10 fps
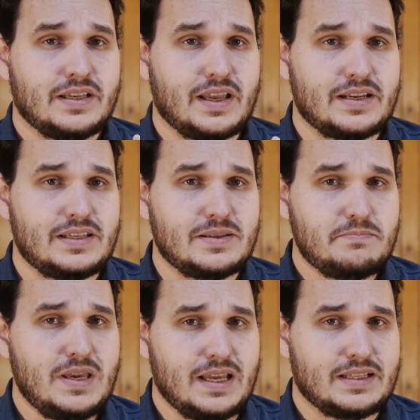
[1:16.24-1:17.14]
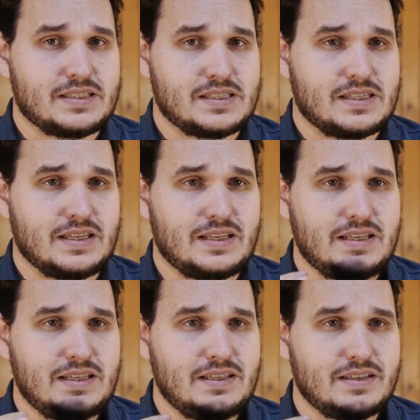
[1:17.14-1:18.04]
and he admits that
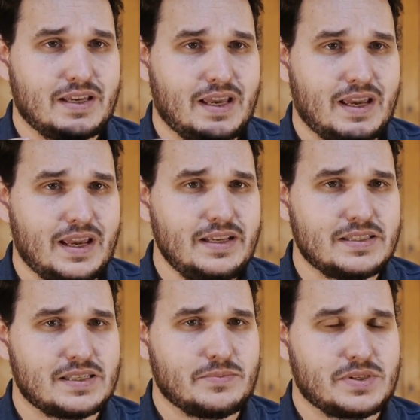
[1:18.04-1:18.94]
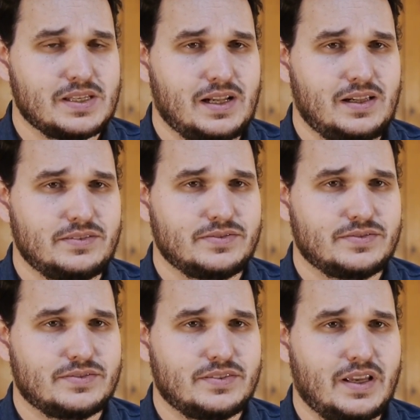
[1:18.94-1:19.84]
he hates himself
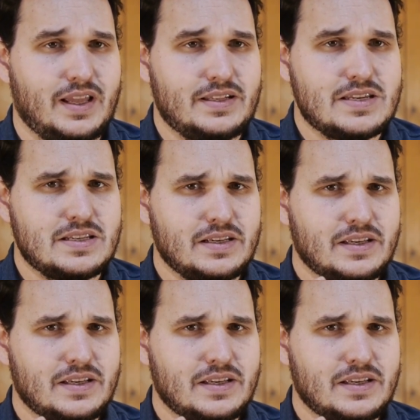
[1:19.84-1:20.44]
and